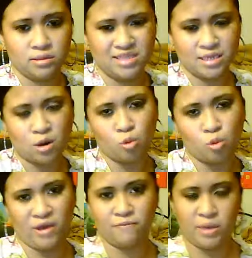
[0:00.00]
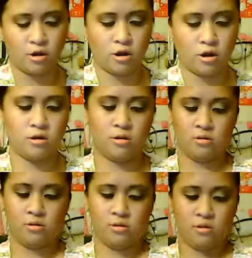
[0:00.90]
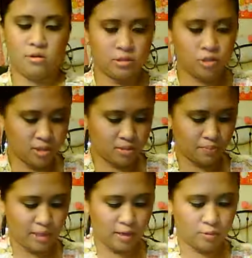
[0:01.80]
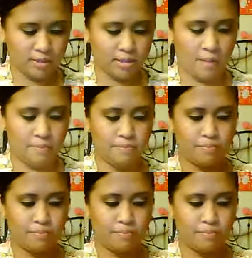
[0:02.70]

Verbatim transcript: It's like a white beater just plain white top.